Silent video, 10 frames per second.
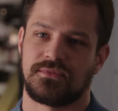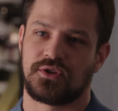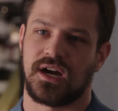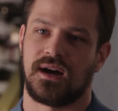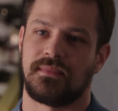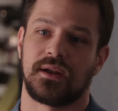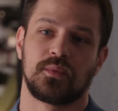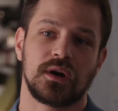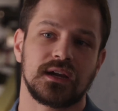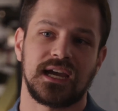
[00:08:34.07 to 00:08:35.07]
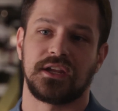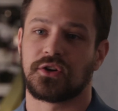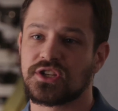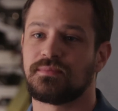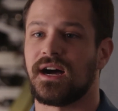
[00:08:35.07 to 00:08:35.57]
you come and work at
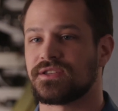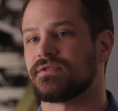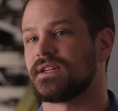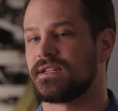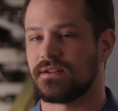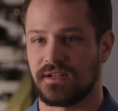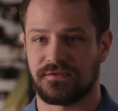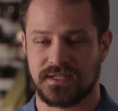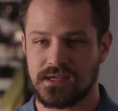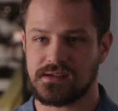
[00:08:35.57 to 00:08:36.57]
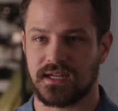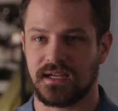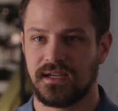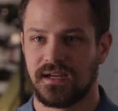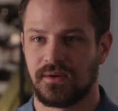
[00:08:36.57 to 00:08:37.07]
your sponsoring DoD facility,